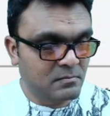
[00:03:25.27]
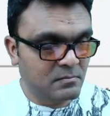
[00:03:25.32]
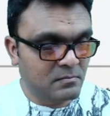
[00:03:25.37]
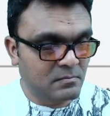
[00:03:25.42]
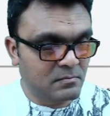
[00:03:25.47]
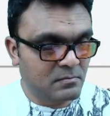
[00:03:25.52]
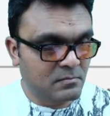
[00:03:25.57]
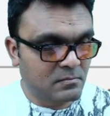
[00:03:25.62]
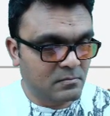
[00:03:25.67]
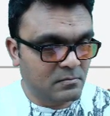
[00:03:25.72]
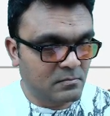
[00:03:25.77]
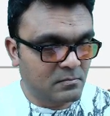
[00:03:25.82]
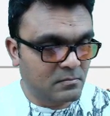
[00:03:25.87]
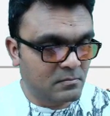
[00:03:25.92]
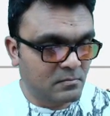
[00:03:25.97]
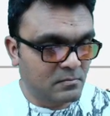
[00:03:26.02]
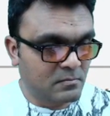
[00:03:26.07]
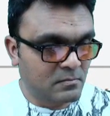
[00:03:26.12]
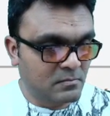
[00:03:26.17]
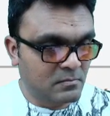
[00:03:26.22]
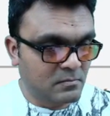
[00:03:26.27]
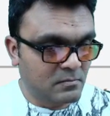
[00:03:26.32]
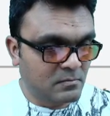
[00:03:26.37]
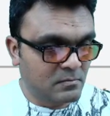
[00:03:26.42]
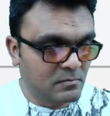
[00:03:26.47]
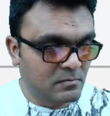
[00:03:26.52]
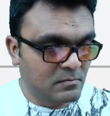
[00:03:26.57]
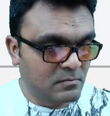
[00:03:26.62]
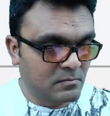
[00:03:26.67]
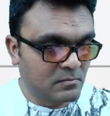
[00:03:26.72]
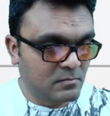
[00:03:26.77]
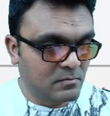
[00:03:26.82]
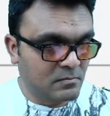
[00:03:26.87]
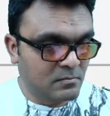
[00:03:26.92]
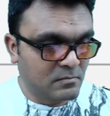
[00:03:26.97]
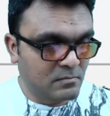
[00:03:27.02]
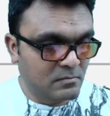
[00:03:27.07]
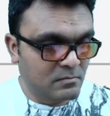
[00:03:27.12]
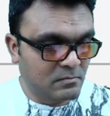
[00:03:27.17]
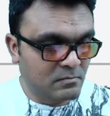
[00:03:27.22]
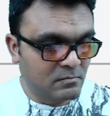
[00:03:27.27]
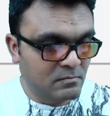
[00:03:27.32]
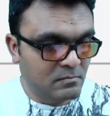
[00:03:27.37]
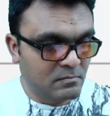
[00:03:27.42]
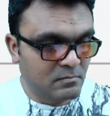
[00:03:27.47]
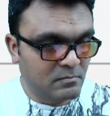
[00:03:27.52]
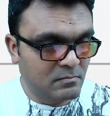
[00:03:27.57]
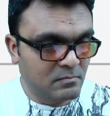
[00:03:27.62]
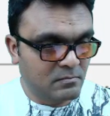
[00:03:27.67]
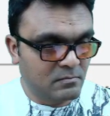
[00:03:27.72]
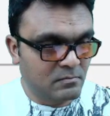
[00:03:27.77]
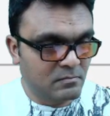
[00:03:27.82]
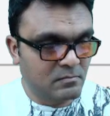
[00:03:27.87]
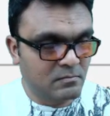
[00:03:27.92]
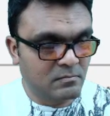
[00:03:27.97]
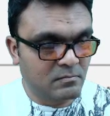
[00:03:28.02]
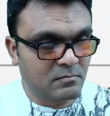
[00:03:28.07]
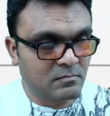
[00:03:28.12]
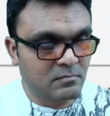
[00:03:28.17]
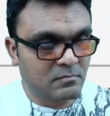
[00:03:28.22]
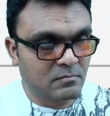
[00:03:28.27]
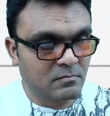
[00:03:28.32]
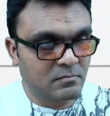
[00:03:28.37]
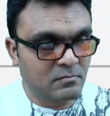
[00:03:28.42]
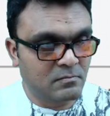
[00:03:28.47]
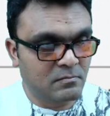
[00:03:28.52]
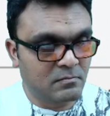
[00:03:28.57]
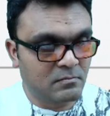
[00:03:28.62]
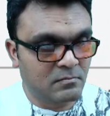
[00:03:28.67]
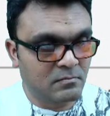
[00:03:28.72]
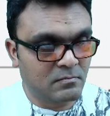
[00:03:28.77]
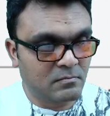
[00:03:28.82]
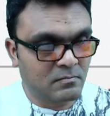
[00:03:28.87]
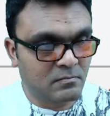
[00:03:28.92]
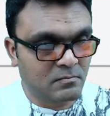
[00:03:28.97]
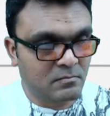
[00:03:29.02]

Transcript: Nobody speaks.